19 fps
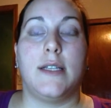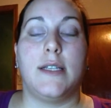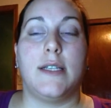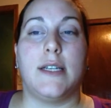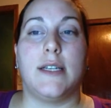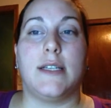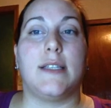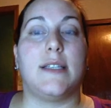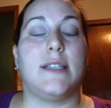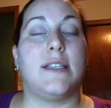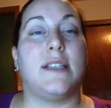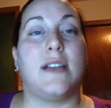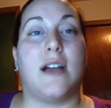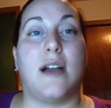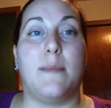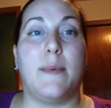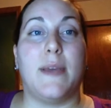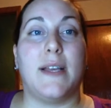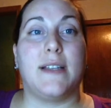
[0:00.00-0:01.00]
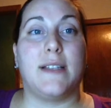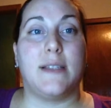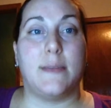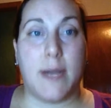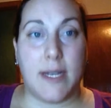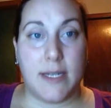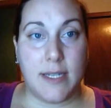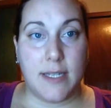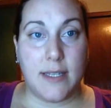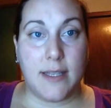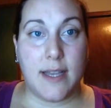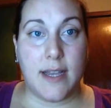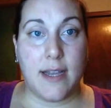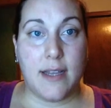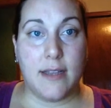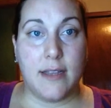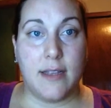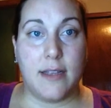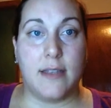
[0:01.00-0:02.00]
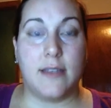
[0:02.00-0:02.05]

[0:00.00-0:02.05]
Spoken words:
just stop expecting that,